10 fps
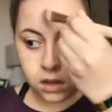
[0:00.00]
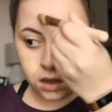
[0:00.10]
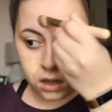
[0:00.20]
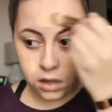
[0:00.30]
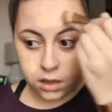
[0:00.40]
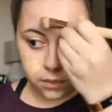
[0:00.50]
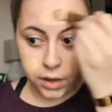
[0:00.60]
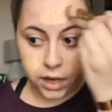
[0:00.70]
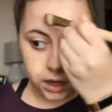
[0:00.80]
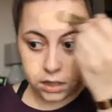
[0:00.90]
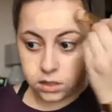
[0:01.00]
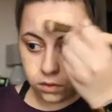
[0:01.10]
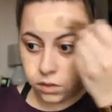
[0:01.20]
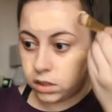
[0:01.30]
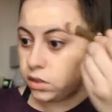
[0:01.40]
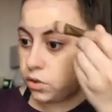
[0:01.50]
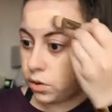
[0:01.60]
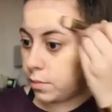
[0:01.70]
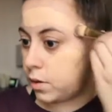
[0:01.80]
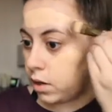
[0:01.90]
And that way I get to
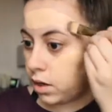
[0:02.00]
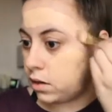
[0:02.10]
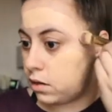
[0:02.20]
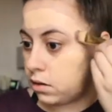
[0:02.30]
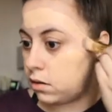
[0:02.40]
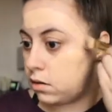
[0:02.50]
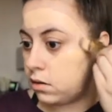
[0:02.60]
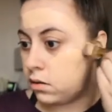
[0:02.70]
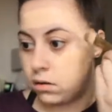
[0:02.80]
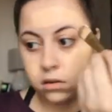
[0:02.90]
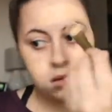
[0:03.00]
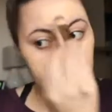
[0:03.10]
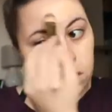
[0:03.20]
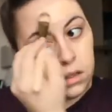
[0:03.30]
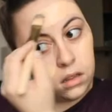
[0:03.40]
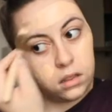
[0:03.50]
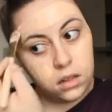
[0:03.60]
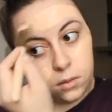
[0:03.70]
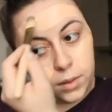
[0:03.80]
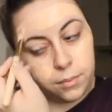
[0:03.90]
distribute it a
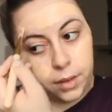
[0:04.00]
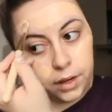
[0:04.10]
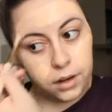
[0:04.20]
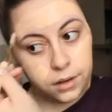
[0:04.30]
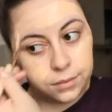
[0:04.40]
little bit better.